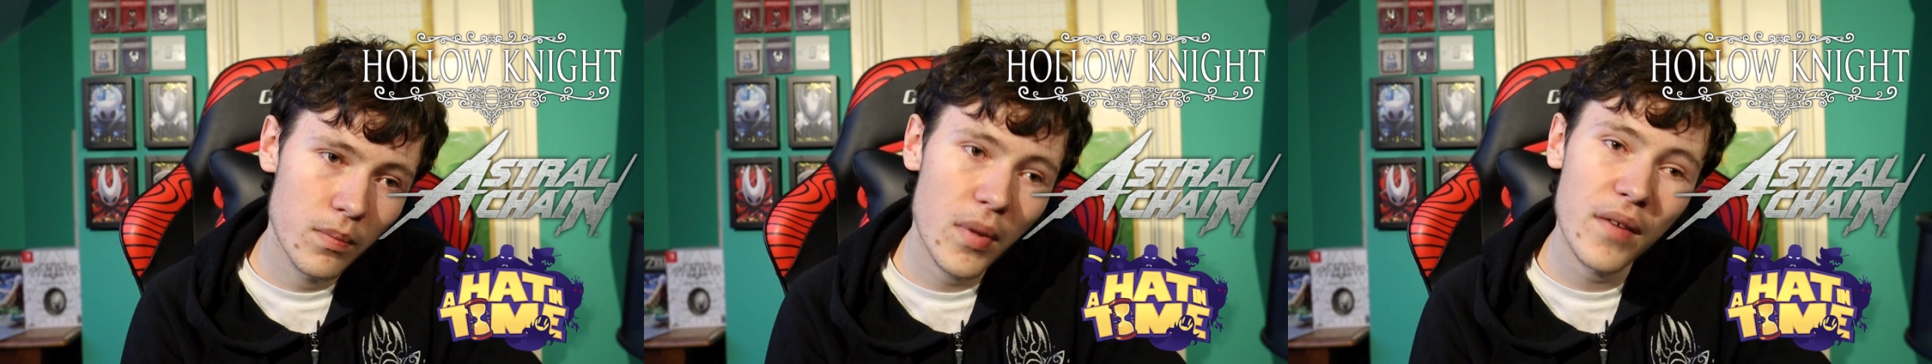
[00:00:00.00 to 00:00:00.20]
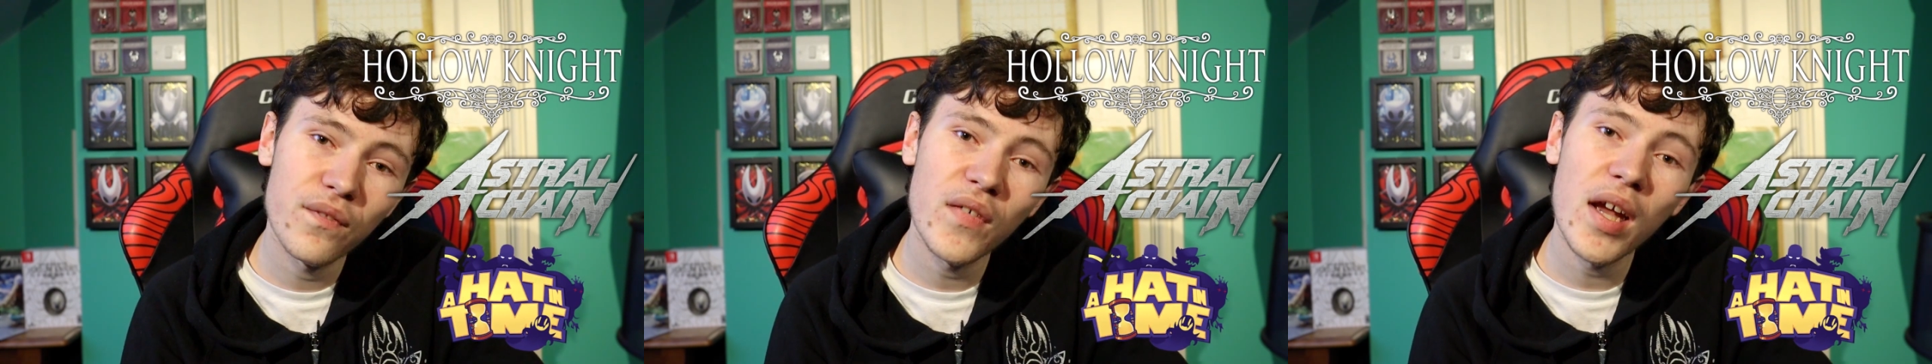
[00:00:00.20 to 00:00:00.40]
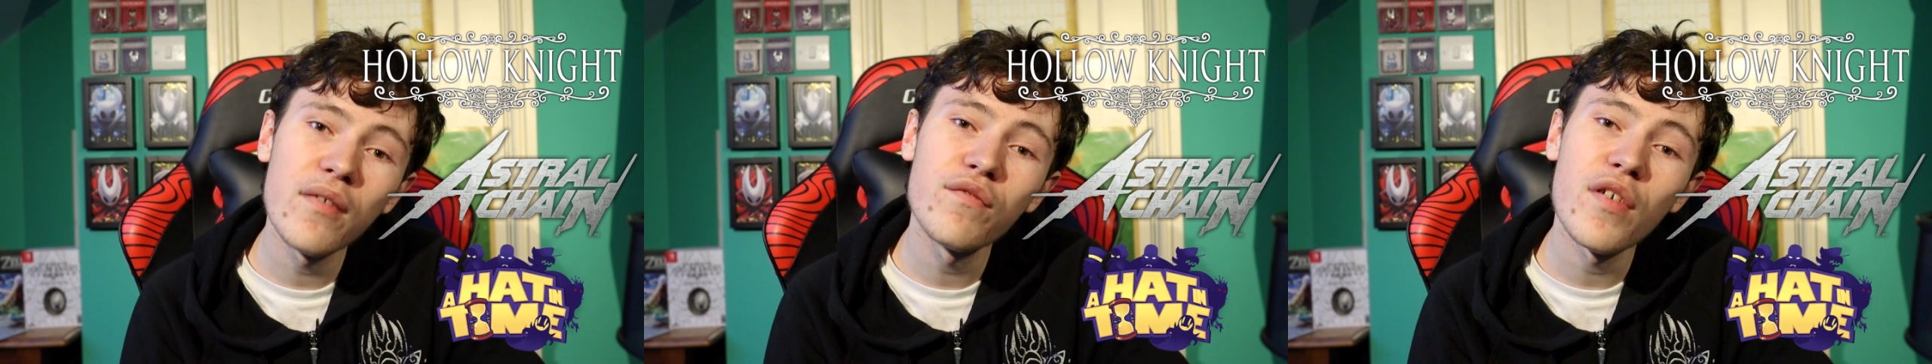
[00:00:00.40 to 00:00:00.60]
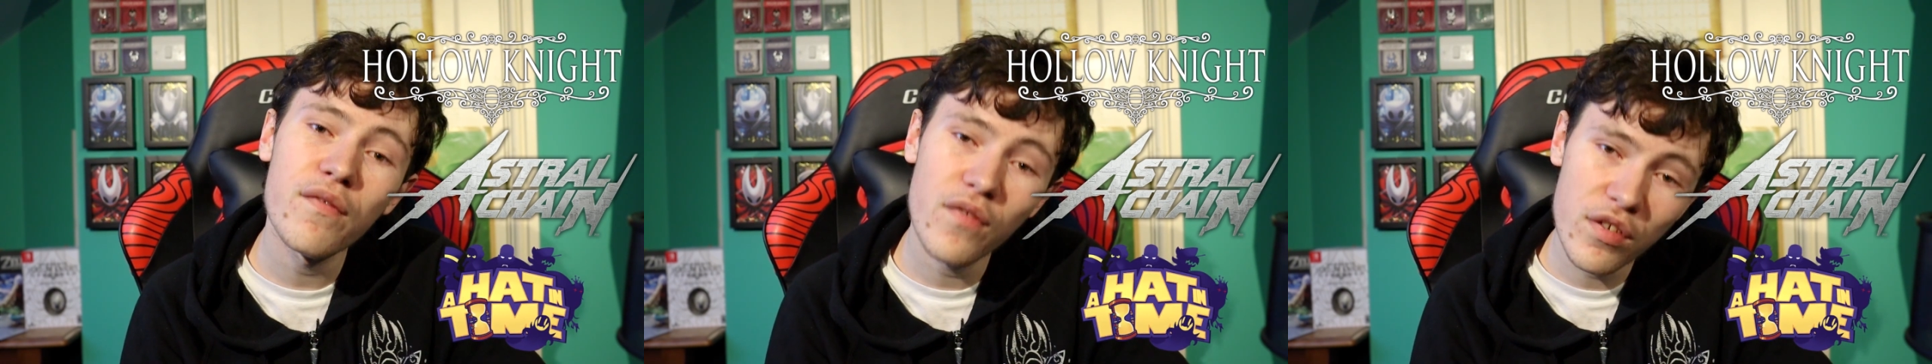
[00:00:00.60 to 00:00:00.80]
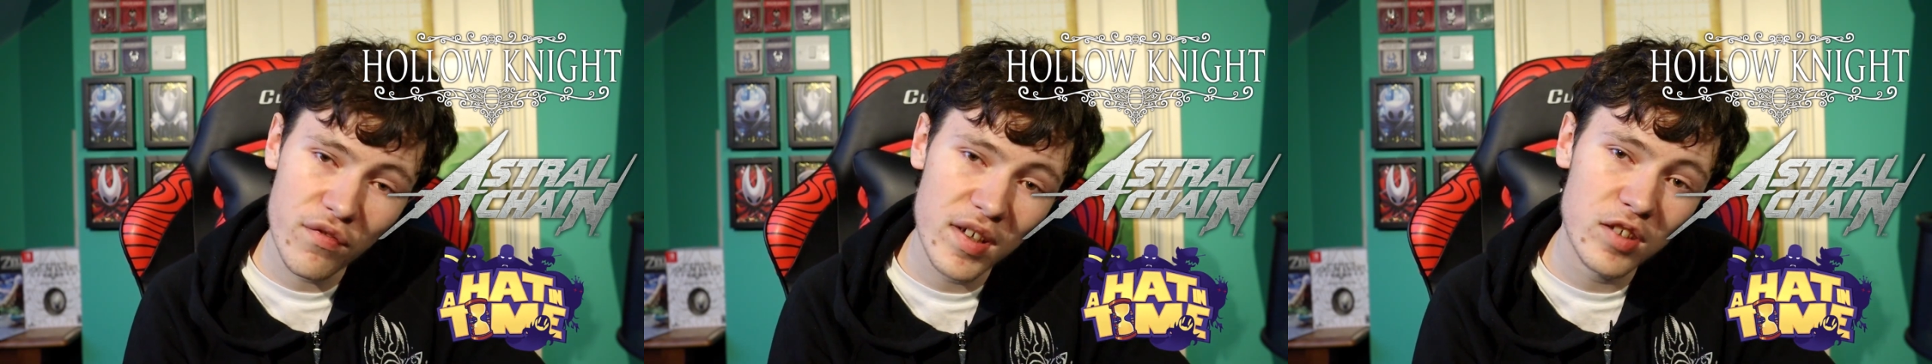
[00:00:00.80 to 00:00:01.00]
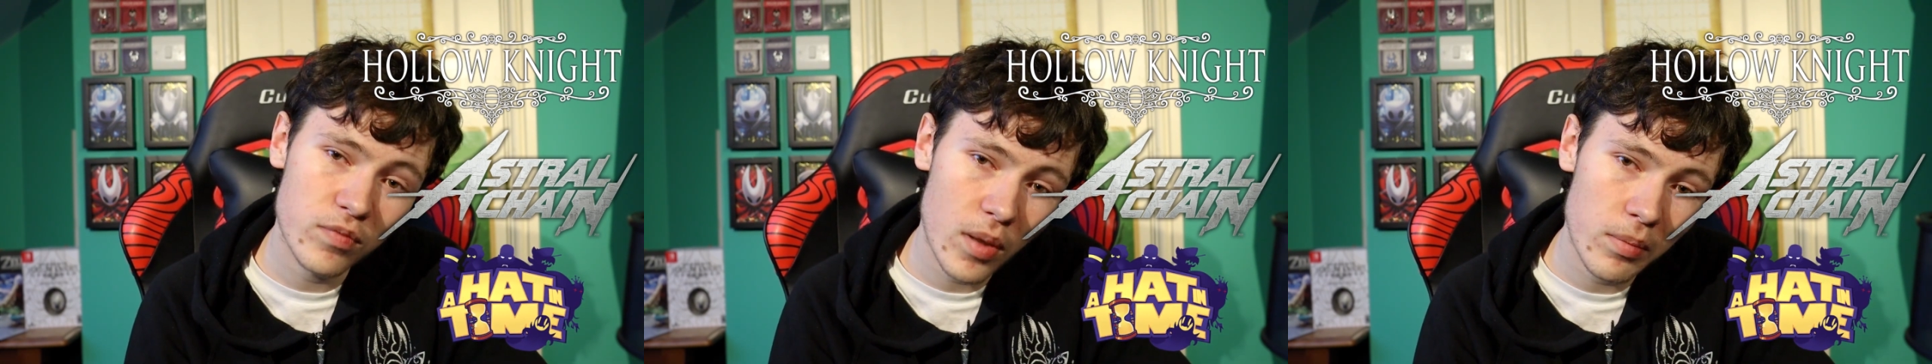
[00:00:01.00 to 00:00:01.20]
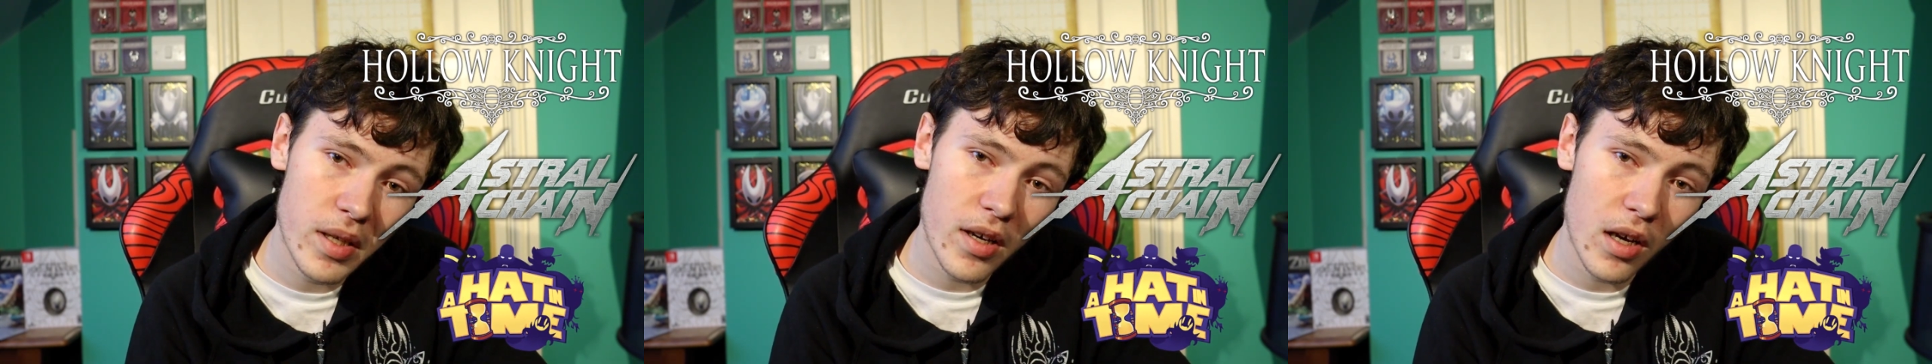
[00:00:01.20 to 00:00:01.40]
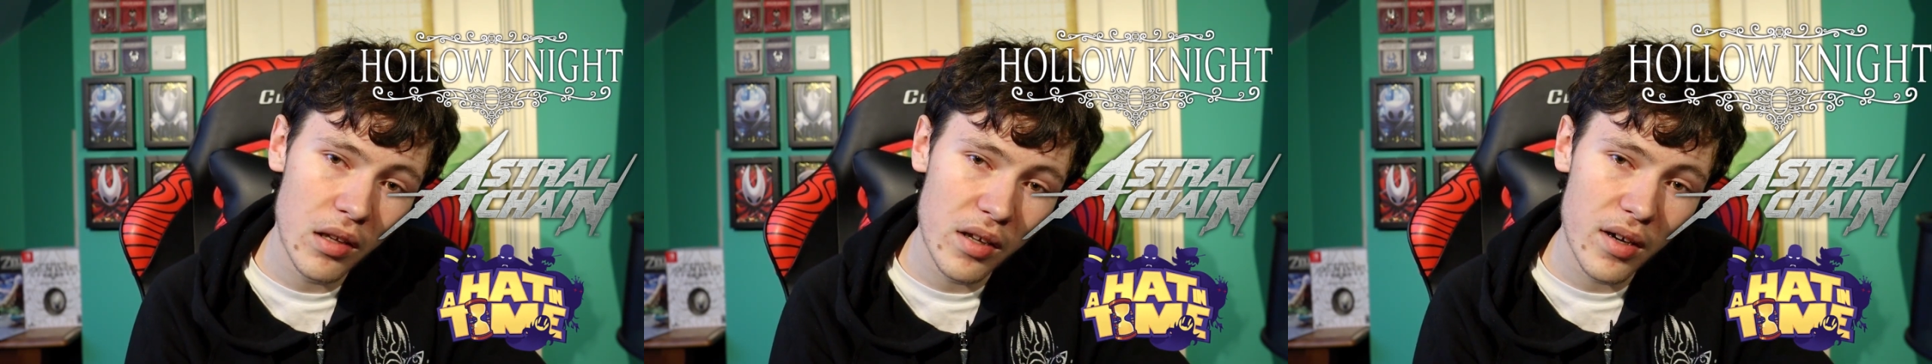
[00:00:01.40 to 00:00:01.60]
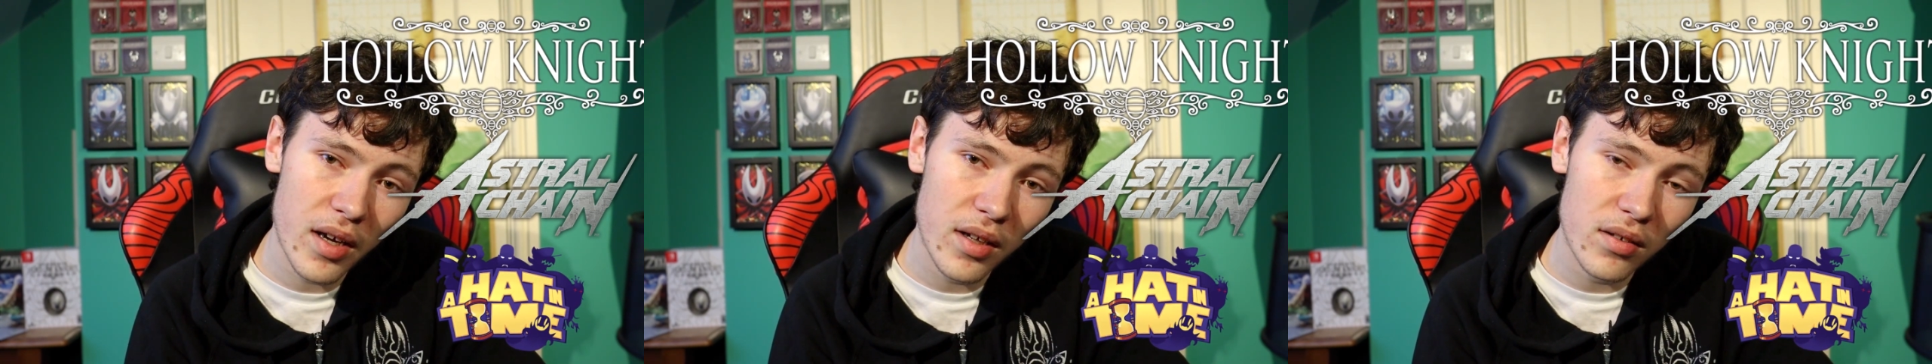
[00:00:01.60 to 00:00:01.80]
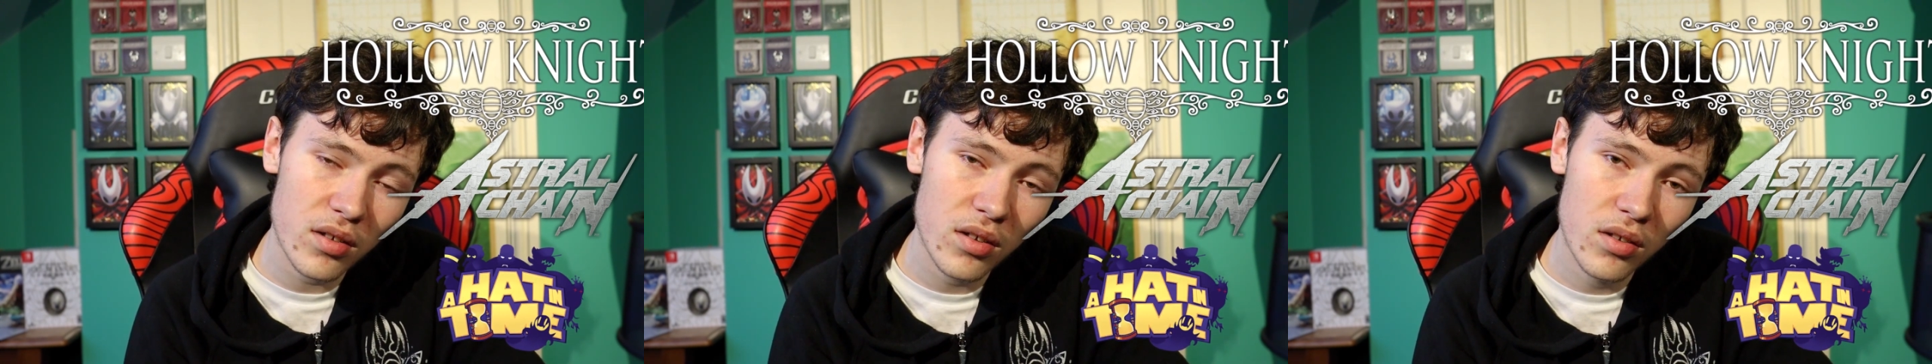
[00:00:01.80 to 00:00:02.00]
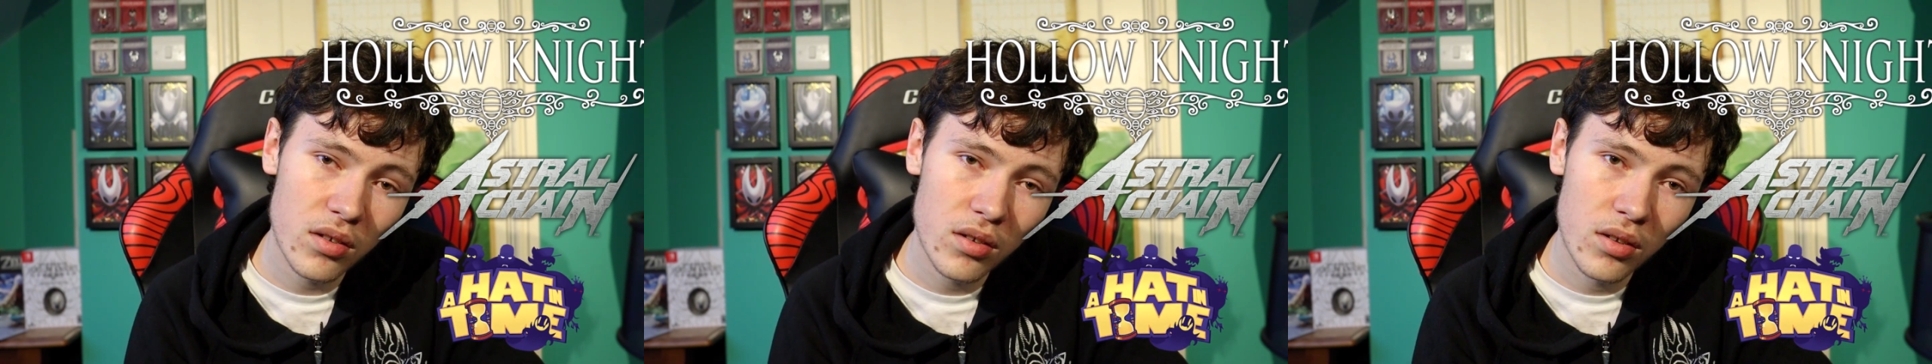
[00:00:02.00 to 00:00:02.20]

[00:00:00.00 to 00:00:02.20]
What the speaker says: My favourite of the 3 is probably Hollow Knight,